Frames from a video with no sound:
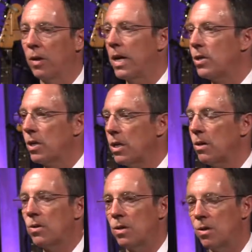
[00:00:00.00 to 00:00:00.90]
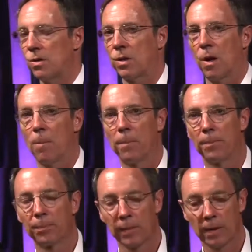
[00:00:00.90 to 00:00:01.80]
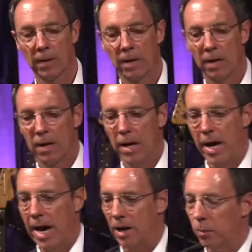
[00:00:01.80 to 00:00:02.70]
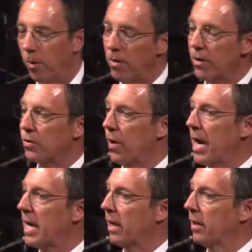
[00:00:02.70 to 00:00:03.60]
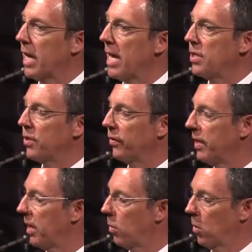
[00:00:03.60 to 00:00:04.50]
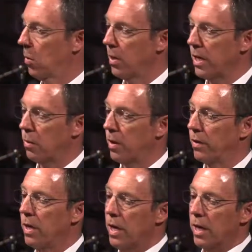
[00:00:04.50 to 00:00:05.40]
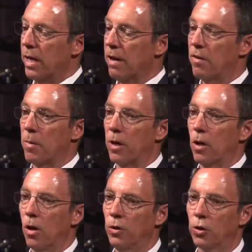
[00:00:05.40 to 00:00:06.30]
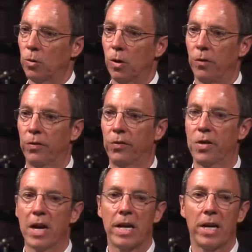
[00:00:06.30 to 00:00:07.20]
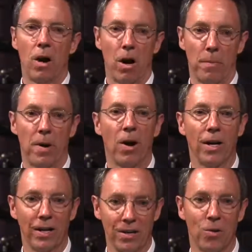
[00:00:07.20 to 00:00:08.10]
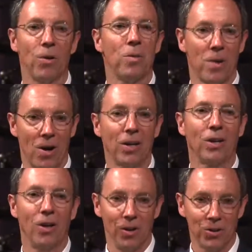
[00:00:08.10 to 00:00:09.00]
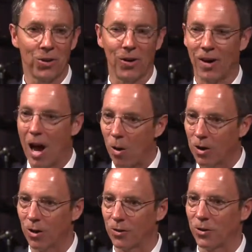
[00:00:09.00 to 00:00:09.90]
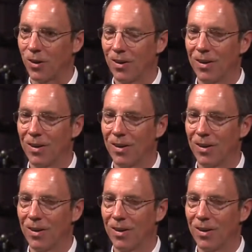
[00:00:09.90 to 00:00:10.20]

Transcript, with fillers: Asia years and years ago. And as part of their training, the agency they were working with gave them a cultural study on American, North American culture, our culture,